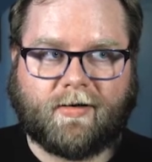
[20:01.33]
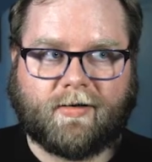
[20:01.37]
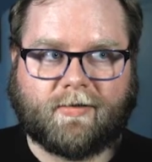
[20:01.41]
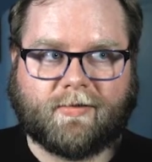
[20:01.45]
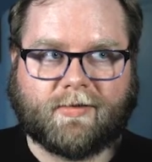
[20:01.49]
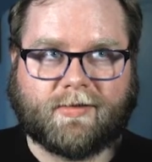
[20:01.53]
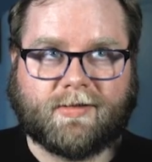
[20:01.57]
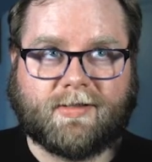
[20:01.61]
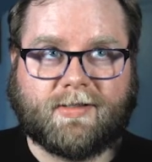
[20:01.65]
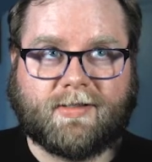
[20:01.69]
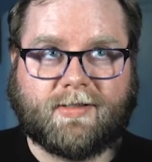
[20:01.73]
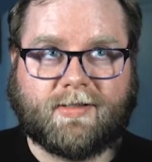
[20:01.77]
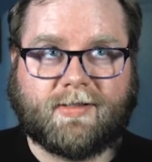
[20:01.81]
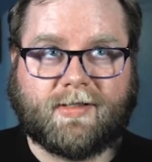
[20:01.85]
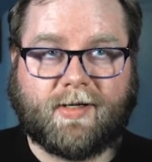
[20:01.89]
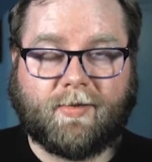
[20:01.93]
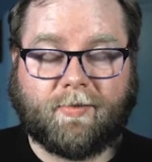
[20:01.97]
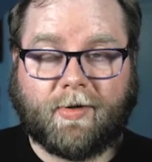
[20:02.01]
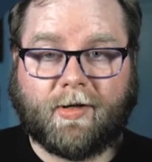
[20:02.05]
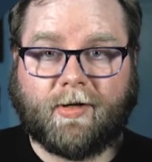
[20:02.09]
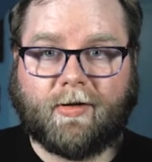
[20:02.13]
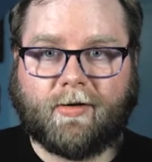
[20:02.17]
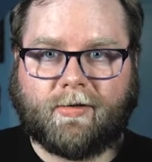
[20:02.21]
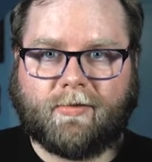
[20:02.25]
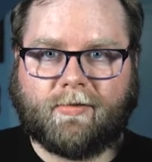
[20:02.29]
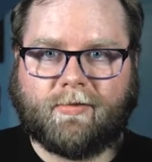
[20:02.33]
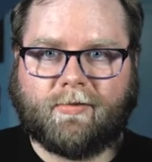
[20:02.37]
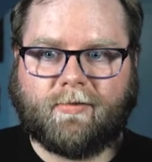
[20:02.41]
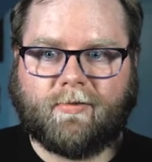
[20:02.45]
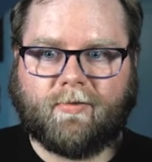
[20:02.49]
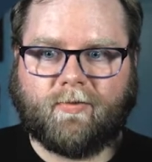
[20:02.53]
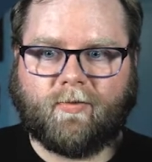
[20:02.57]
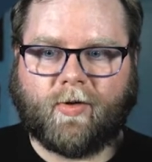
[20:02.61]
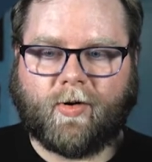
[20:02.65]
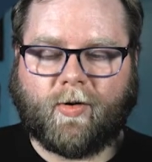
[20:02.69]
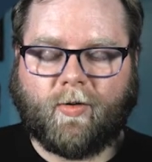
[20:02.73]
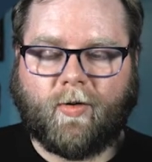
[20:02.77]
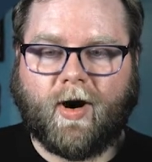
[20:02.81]
are similar.
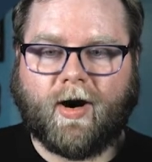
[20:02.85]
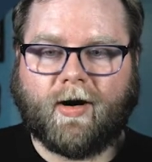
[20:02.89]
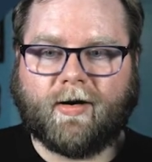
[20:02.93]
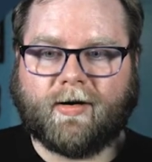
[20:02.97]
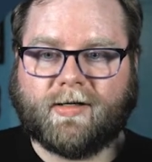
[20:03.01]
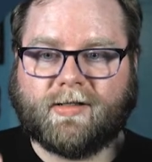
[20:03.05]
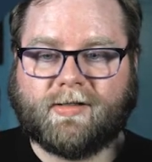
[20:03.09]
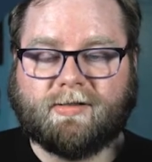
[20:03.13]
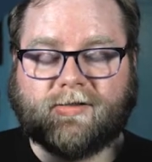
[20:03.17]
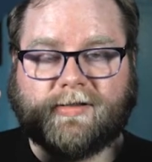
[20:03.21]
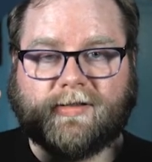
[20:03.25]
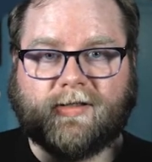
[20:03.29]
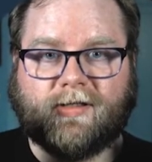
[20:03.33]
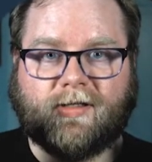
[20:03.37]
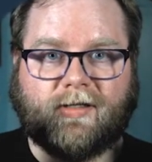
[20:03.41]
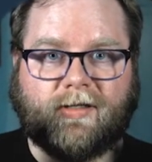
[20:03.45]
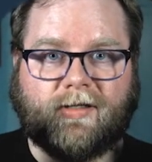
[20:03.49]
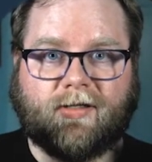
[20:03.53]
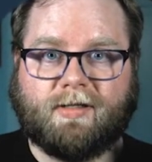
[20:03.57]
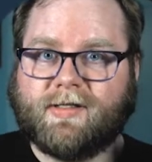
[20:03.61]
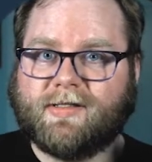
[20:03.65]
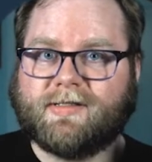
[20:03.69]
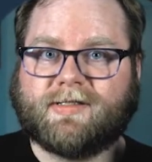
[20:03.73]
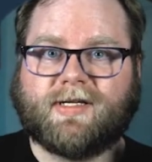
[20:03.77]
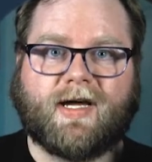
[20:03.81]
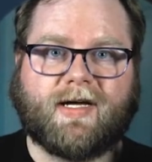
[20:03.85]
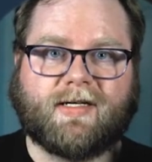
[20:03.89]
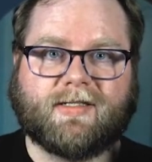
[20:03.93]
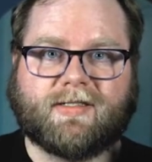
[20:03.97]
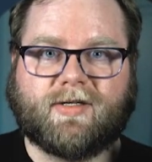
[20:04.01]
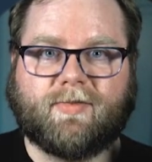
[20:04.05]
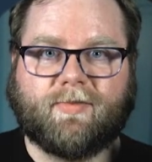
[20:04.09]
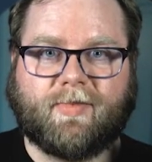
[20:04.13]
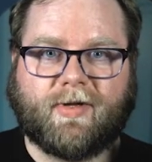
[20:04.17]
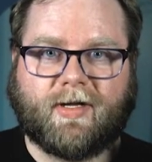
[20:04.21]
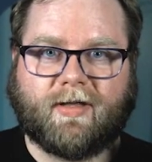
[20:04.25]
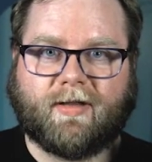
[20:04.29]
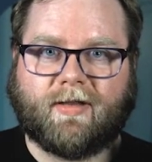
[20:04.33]
Required is this has to
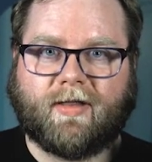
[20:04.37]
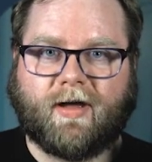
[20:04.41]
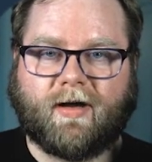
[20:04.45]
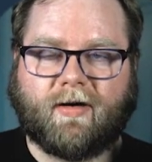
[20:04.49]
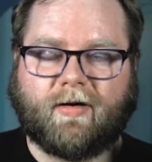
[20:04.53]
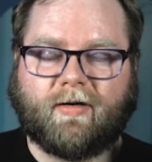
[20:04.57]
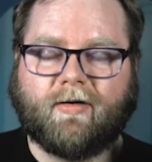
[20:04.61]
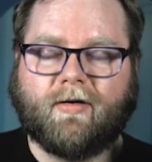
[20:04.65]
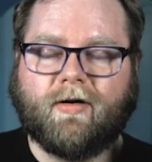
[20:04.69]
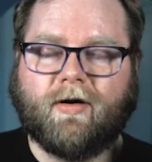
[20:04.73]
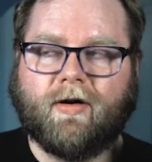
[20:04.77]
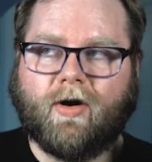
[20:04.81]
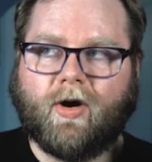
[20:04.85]
be there.